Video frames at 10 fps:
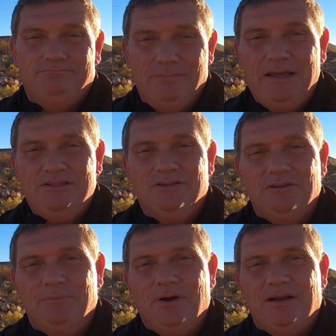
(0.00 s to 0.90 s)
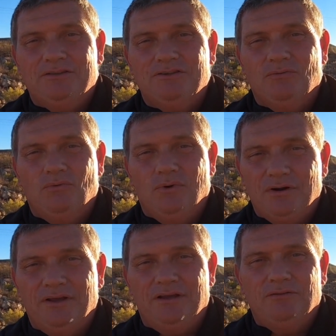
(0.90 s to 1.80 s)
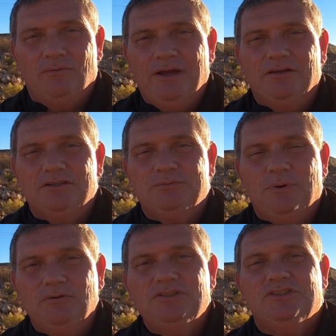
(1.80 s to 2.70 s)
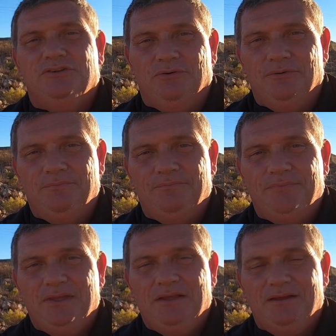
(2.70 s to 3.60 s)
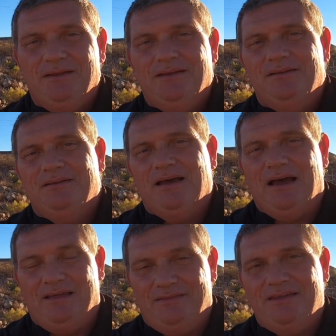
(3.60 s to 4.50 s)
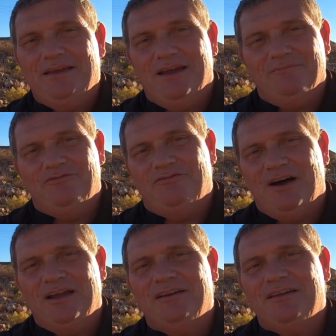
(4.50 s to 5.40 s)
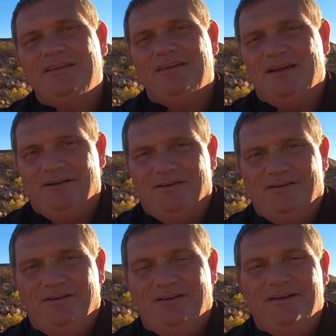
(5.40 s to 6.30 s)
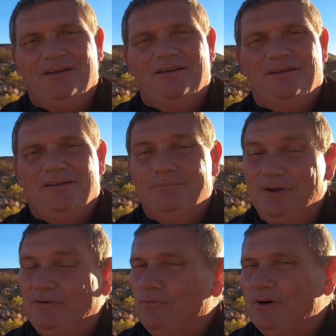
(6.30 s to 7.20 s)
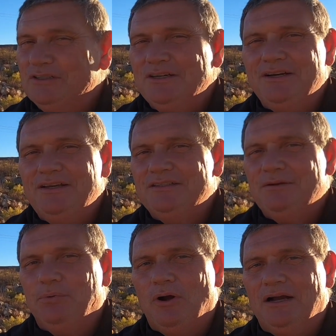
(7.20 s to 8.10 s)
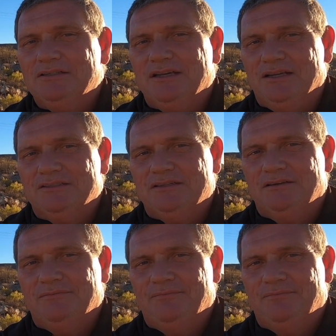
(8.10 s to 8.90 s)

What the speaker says: make sure the products are working the way they're supposed to. I think I'm finally there. But it wasn't an easy process,